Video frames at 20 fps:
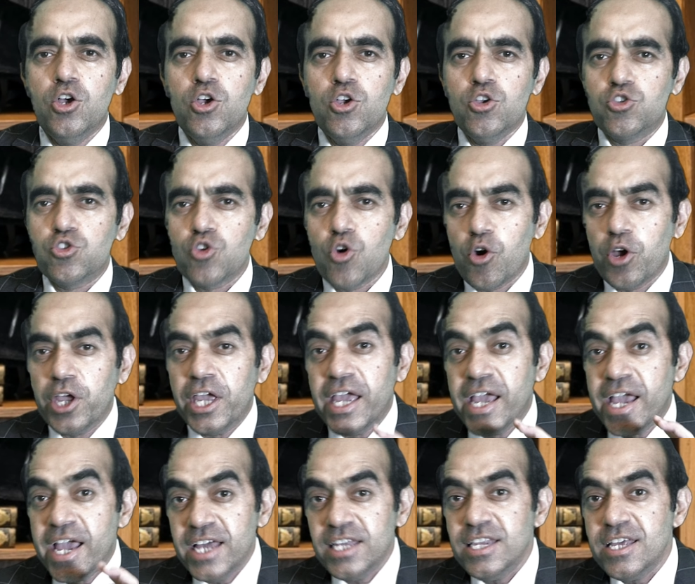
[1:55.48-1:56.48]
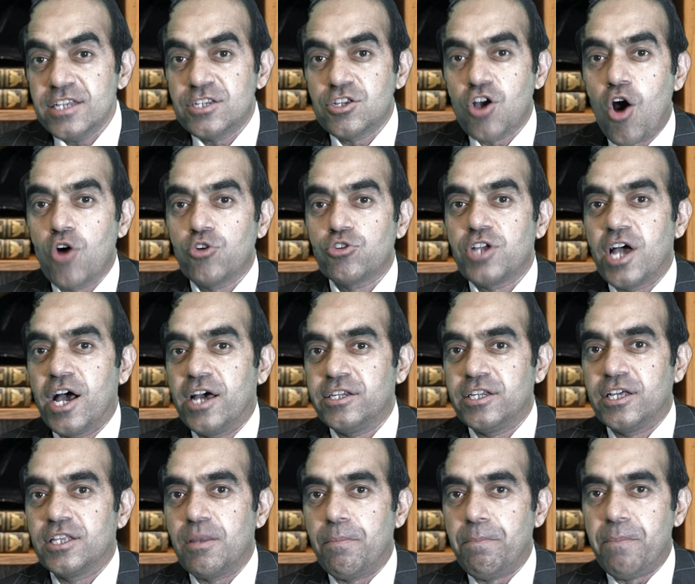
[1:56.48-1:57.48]
So he hid it out
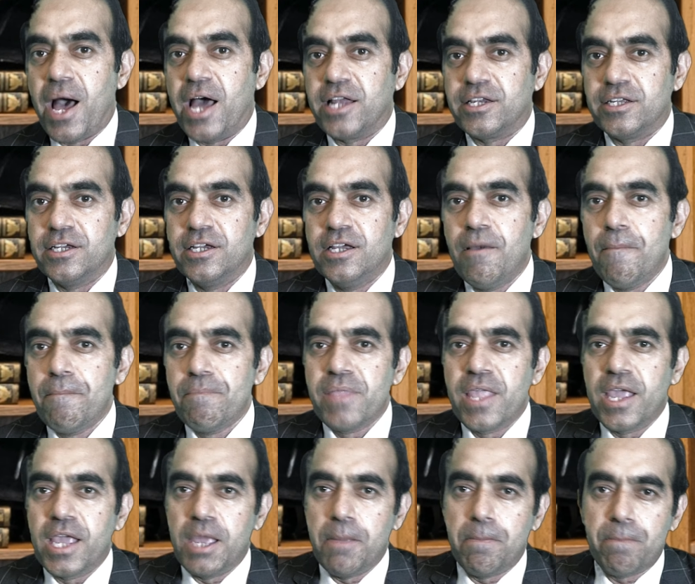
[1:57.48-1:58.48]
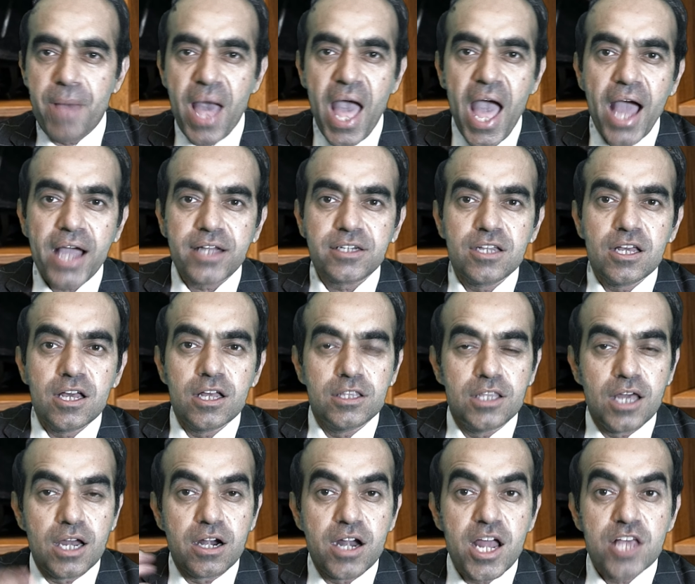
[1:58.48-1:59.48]
under the bed. He packed
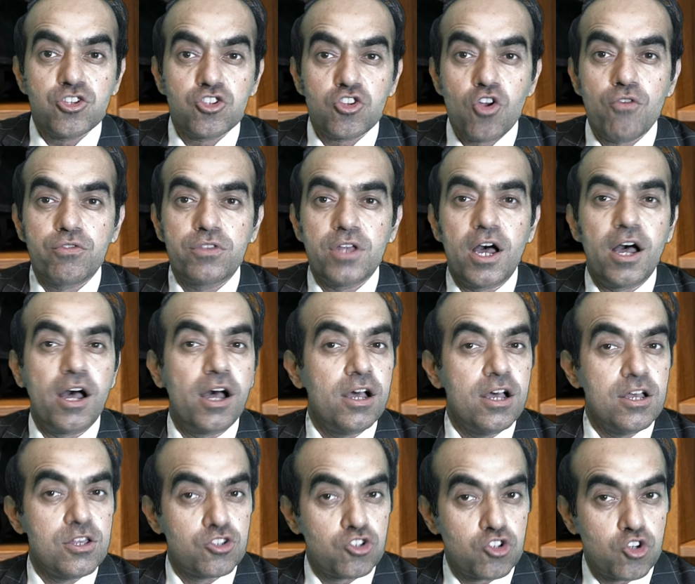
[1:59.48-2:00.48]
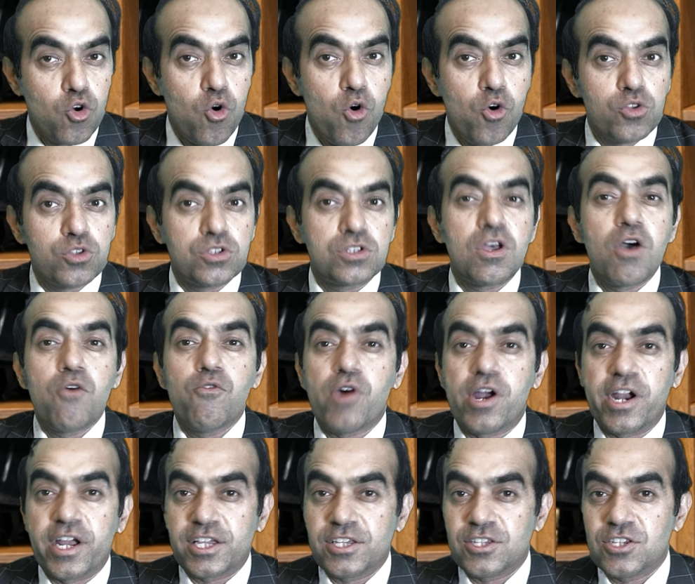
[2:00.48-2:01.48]
the rest of the stones for
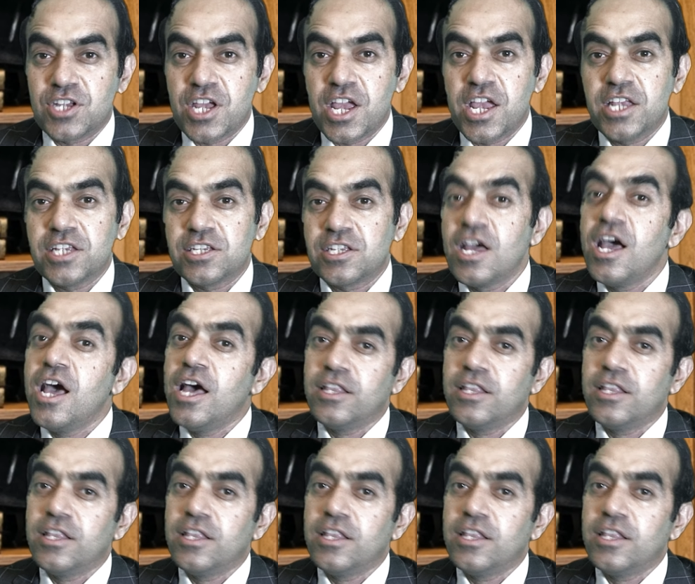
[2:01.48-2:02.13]
exchange.